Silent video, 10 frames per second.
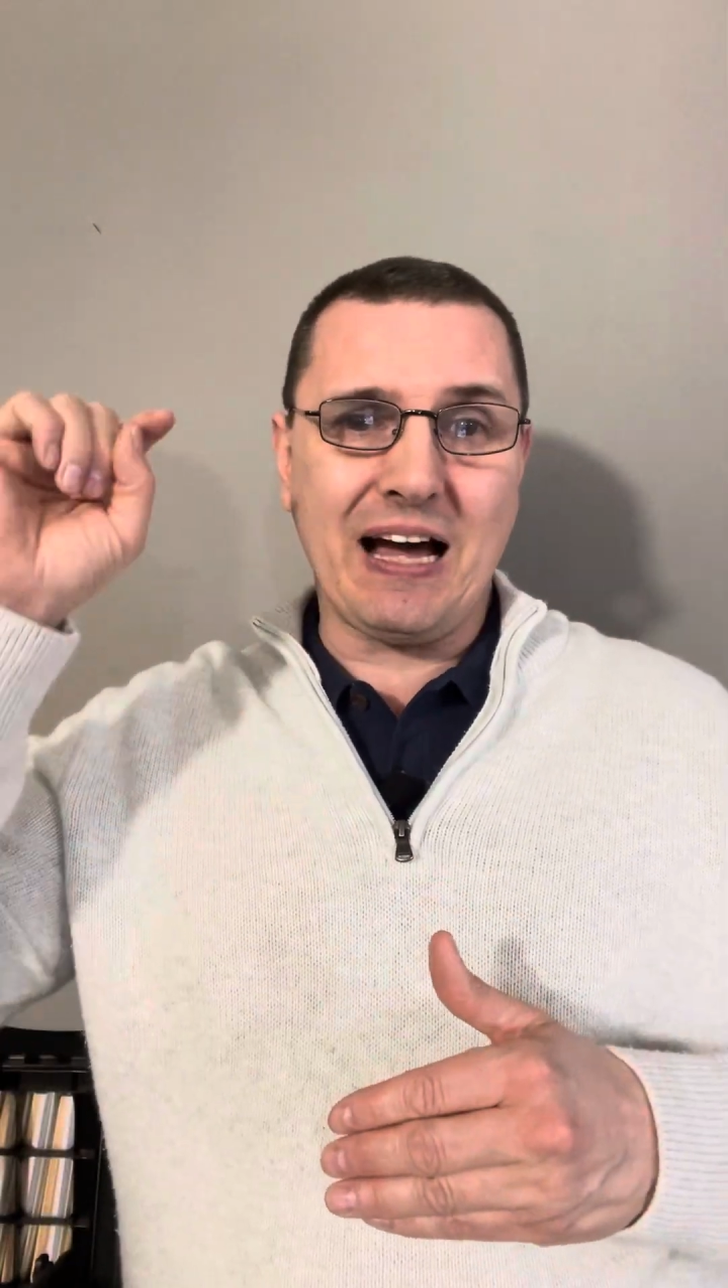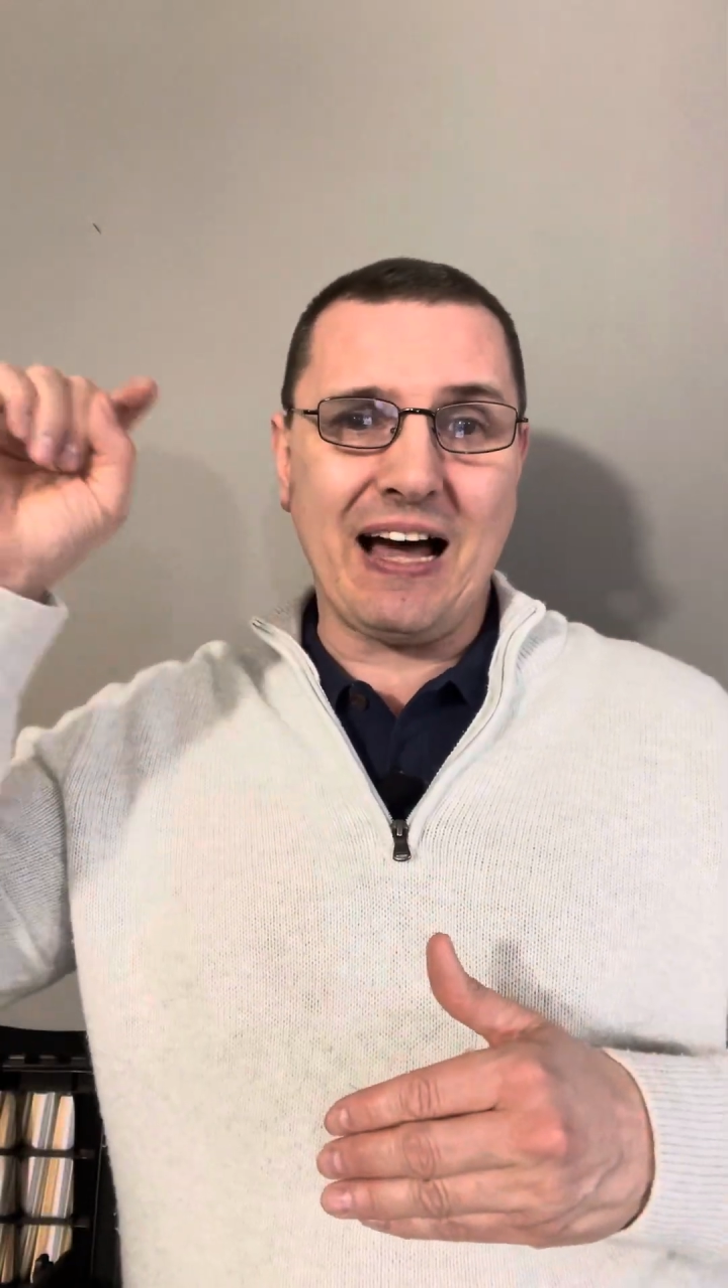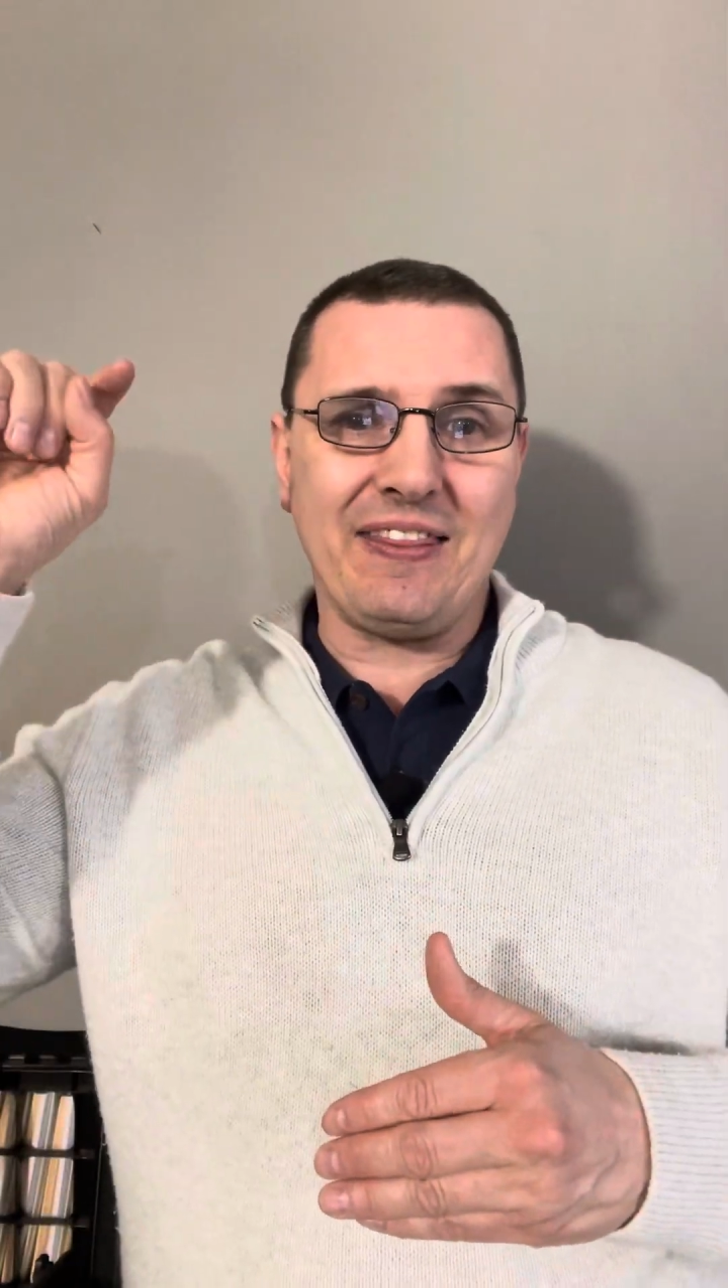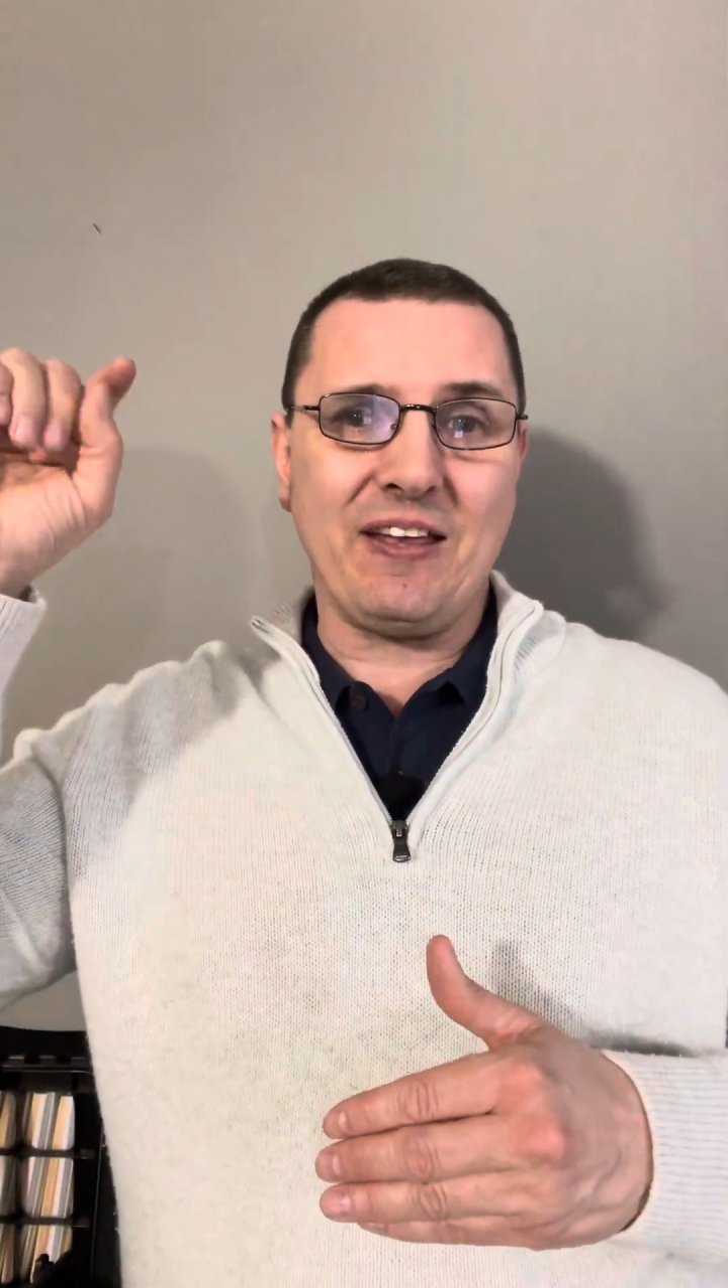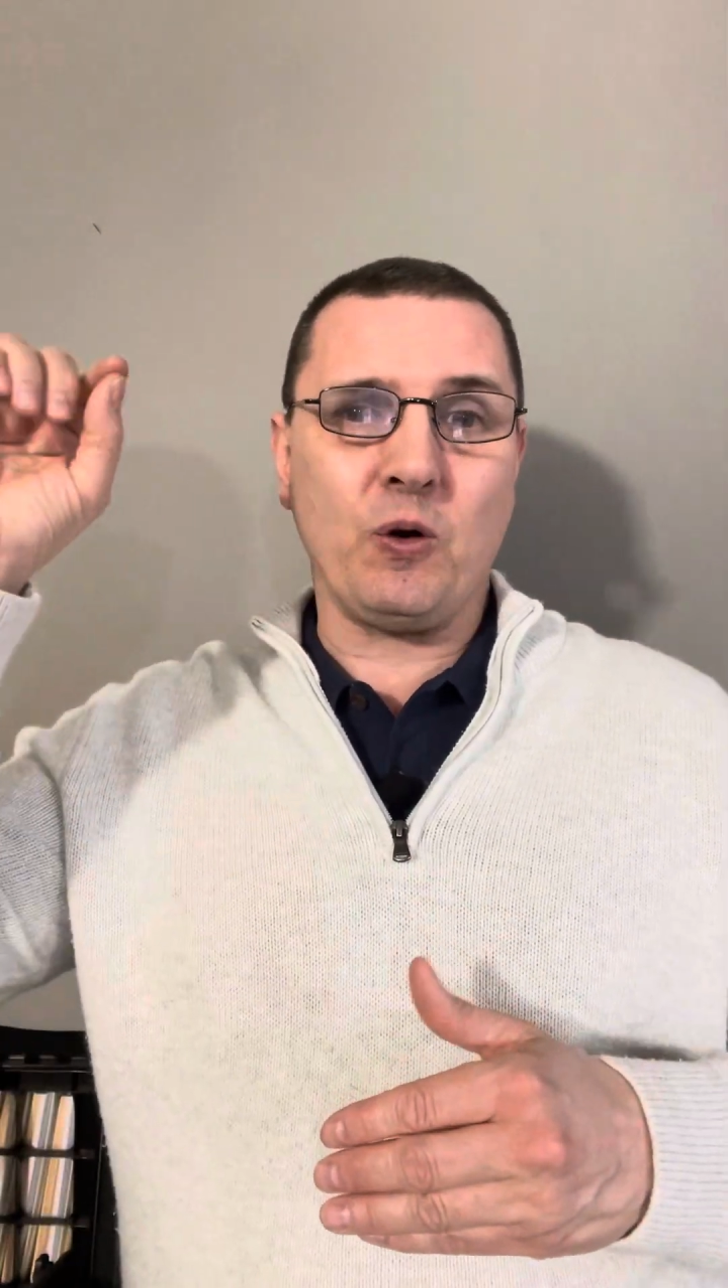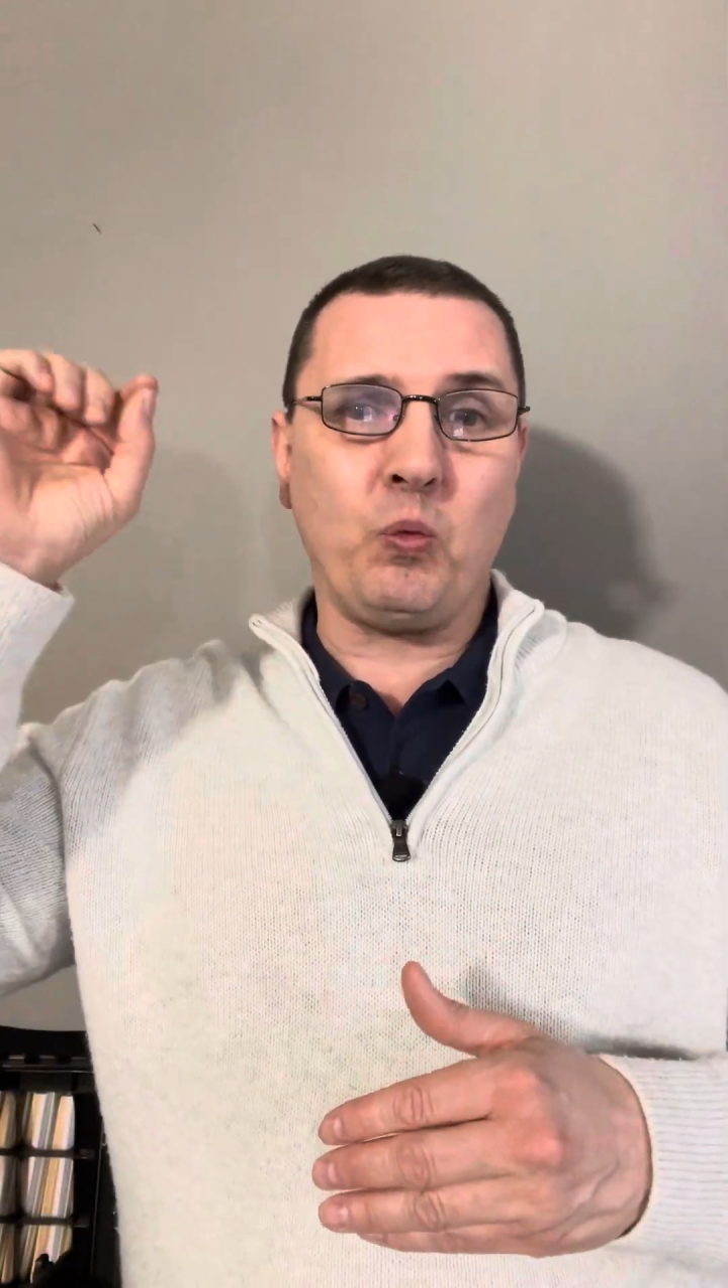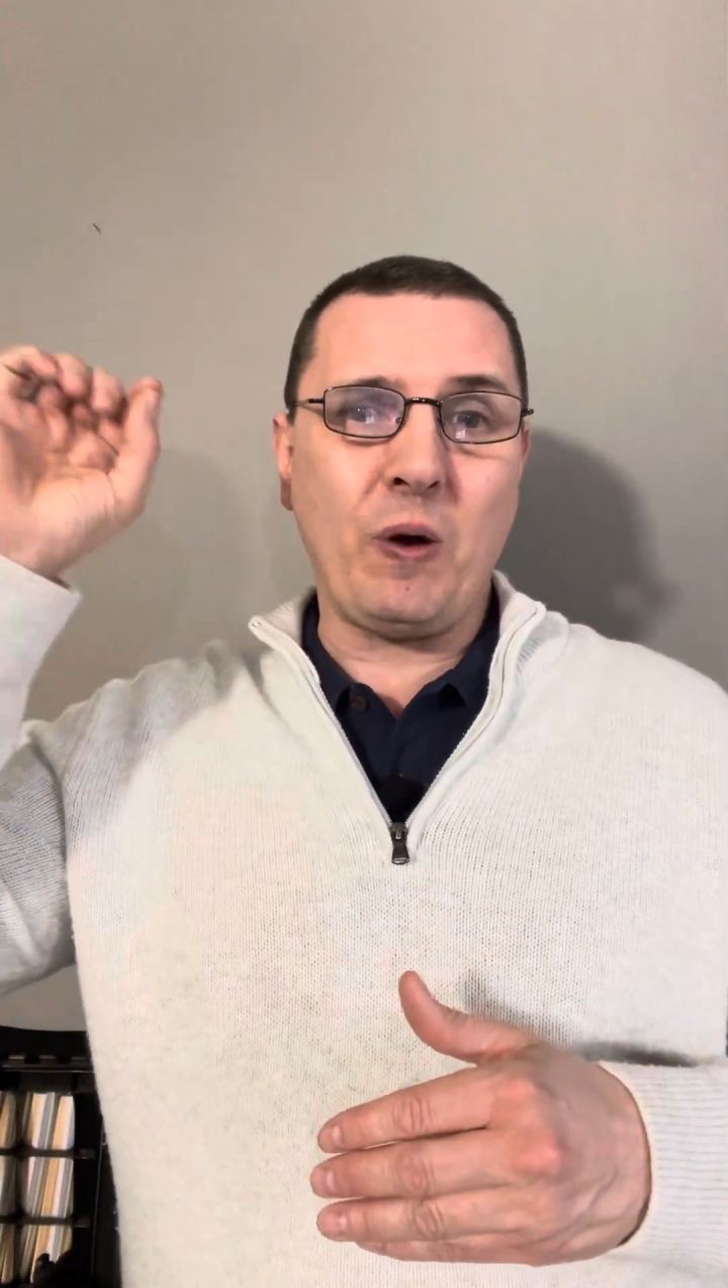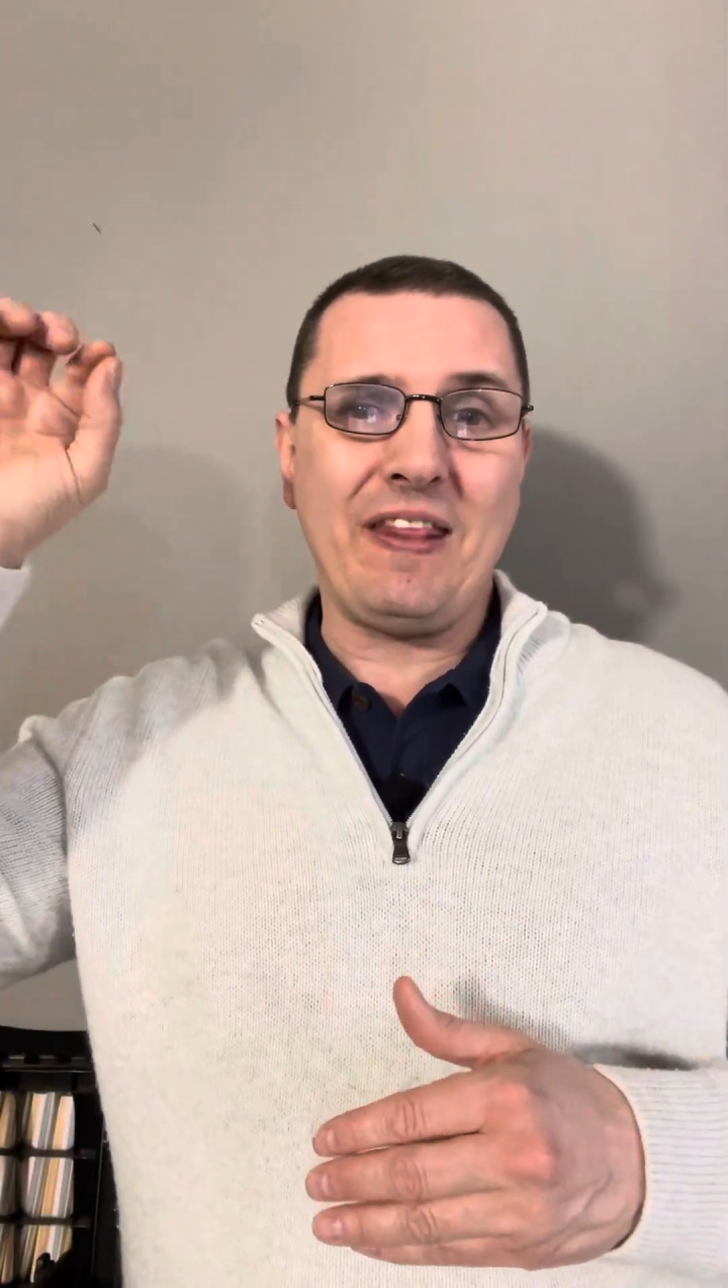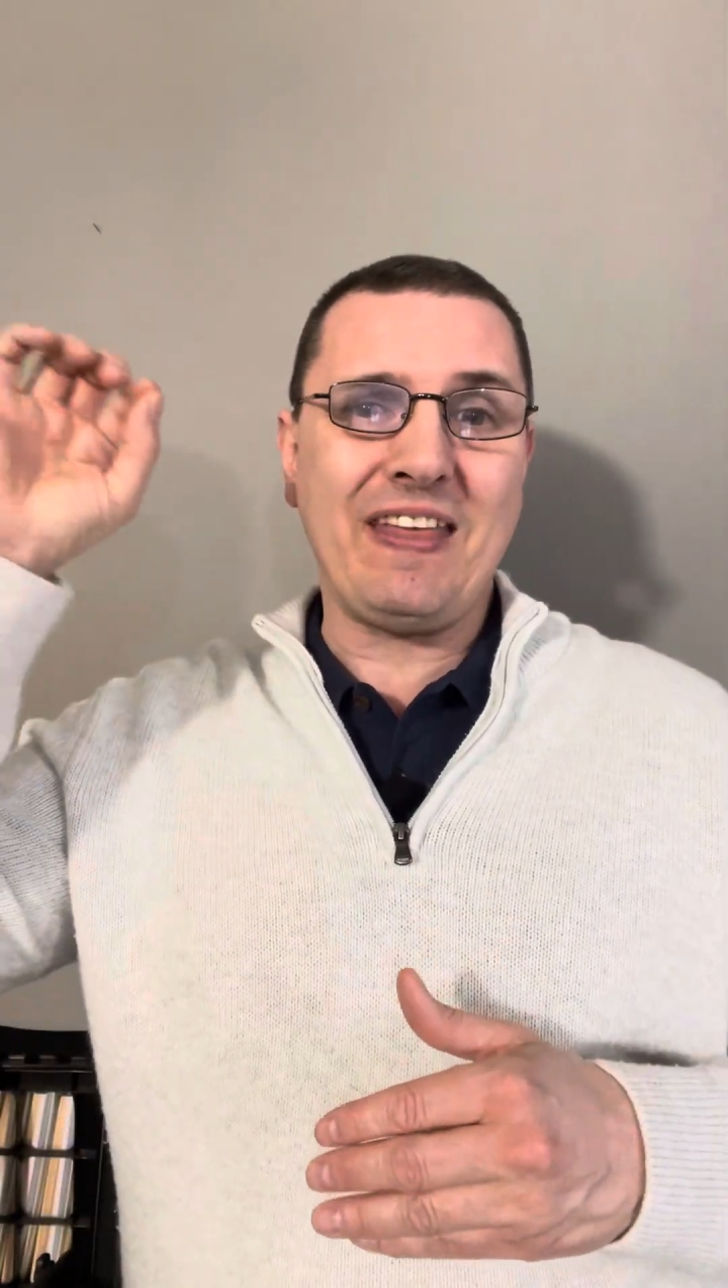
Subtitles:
on there when